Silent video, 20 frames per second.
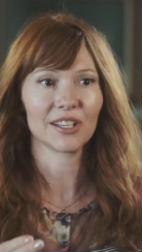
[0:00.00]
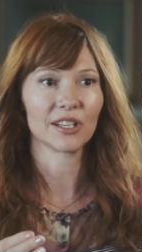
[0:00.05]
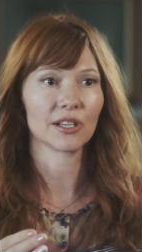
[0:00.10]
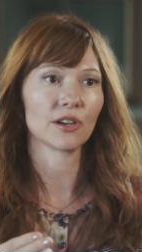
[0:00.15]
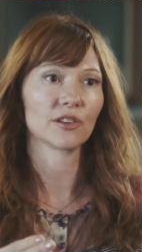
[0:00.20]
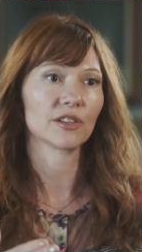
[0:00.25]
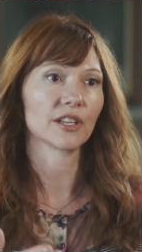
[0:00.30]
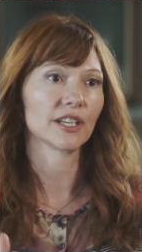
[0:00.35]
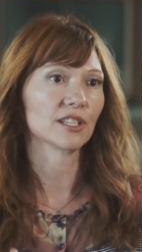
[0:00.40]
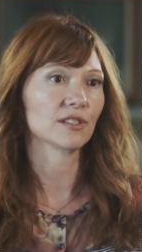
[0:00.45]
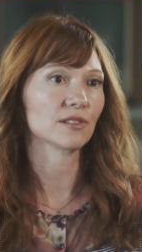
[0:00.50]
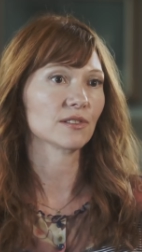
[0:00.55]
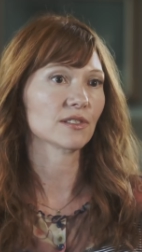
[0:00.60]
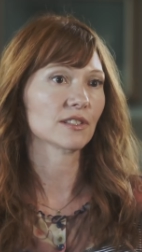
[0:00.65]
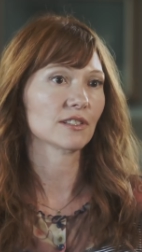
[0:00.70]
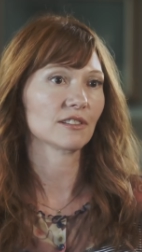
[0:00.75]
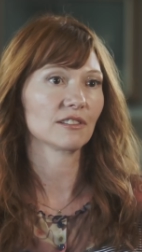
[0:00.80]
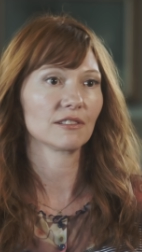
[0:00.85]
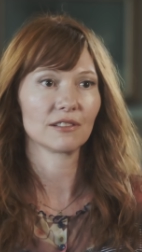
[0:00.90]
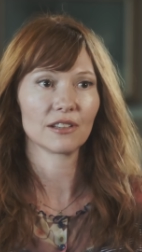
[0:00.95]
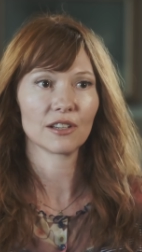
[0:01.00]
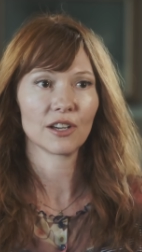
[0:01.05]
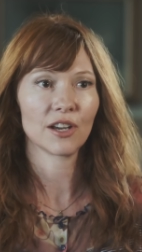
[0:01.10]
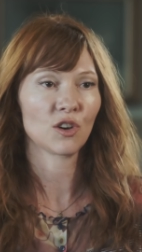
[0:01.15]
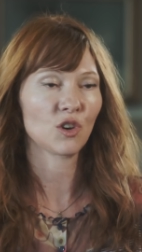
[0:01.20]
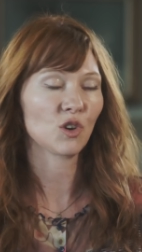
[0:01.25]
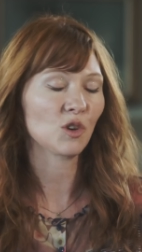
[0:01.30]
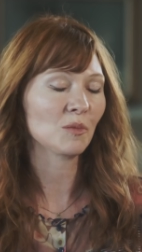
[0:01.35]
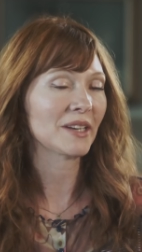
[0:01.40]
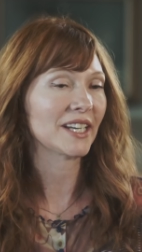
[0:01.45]
You know, they use
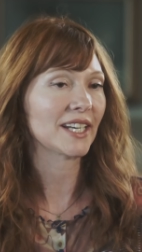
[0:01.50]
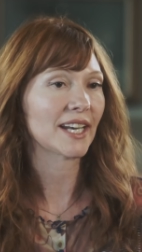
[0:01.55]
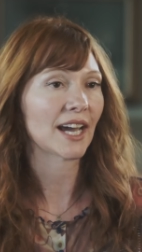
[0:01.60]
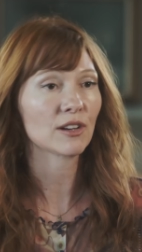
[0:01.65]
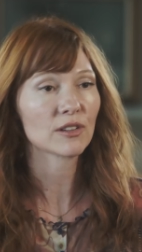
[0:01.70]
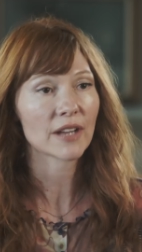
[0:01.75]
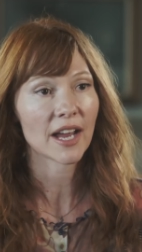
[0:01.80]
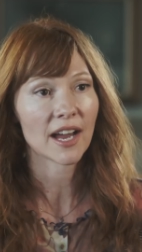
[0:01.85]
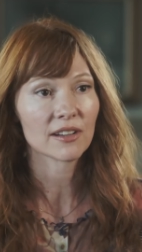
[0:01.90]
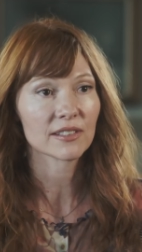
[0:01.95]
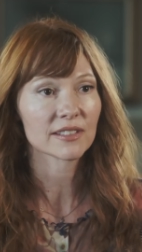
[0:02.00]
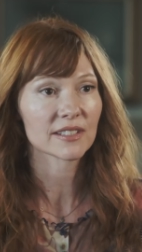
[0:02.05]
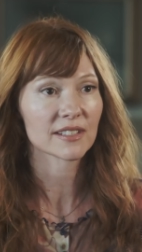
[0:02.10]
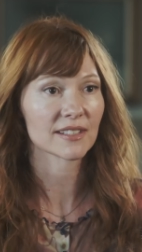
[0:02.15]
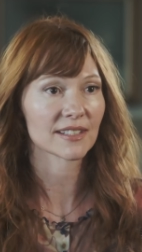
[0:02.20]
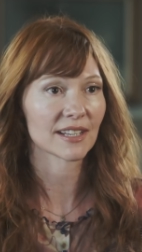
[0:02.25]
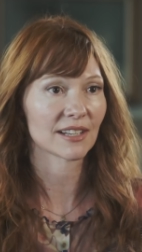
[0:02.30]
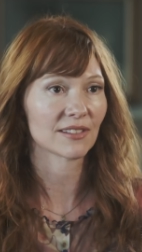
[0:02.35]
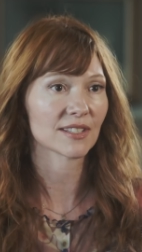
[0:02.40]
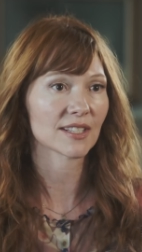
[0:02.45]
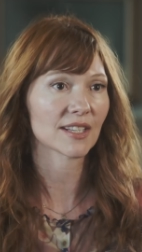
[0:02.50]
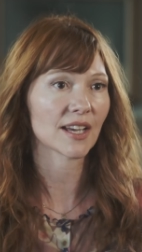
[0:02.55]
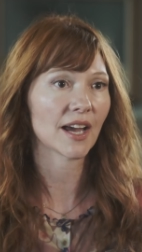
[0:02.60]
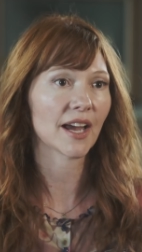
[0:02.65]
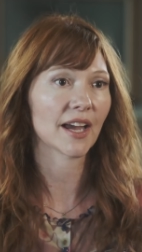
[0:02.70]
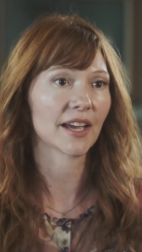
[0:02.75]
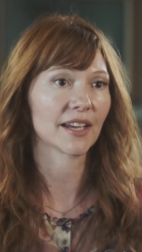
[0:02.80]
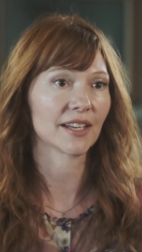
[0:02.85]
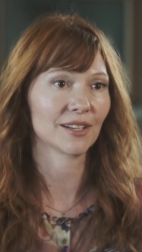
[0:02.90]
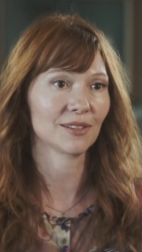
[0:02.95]
homemade outhouses
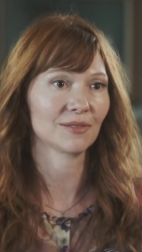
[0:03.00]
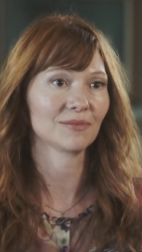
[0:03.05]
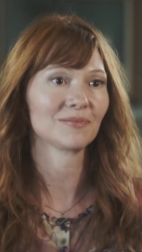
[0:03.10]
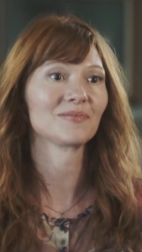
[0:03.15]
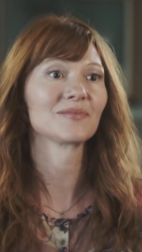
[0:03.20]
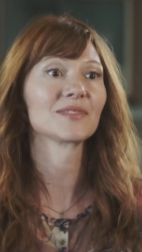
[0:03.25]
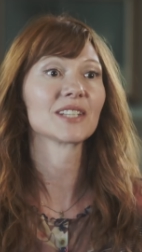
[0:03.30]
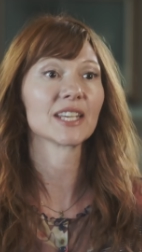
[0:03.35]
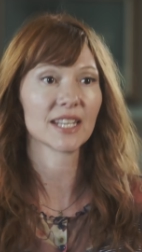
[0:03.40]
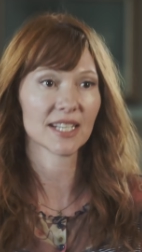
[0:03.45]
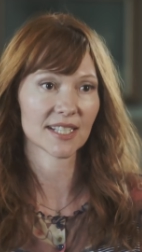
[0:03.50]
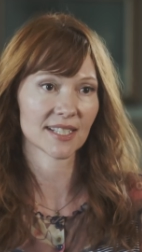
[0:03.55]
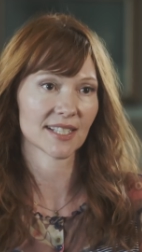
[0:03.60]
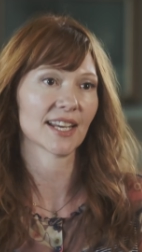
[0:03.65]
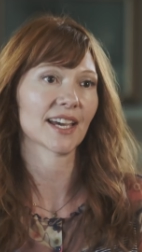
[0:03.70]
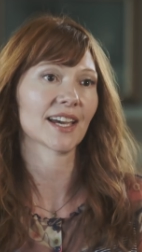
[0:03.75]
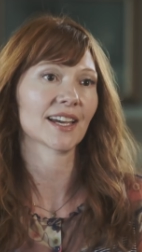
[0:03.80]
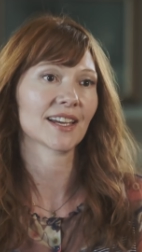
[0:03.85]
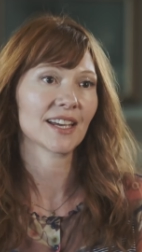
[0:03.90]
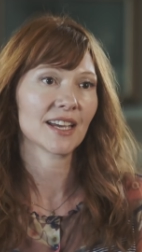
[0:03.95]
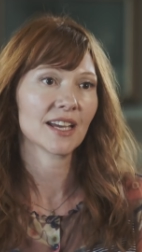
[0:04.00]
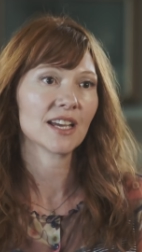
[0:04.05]
outside. To this day. To this day.